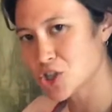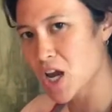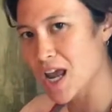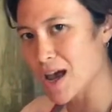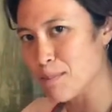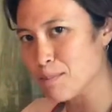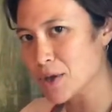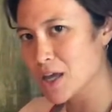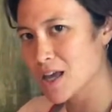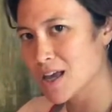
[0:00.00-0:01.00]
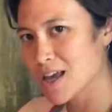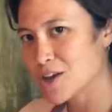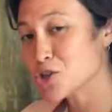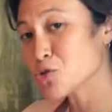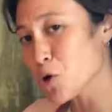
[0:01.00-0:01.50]
Champ
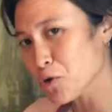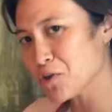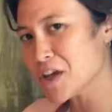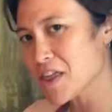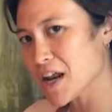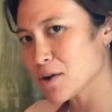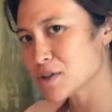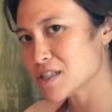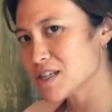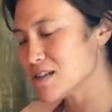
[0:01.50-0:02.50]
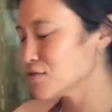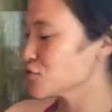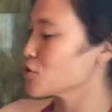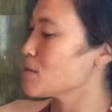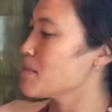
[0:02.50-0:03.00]
trophy that I received
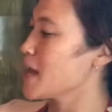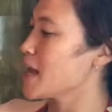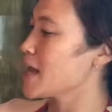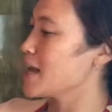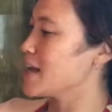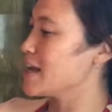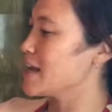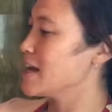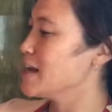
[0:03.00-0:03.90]
from a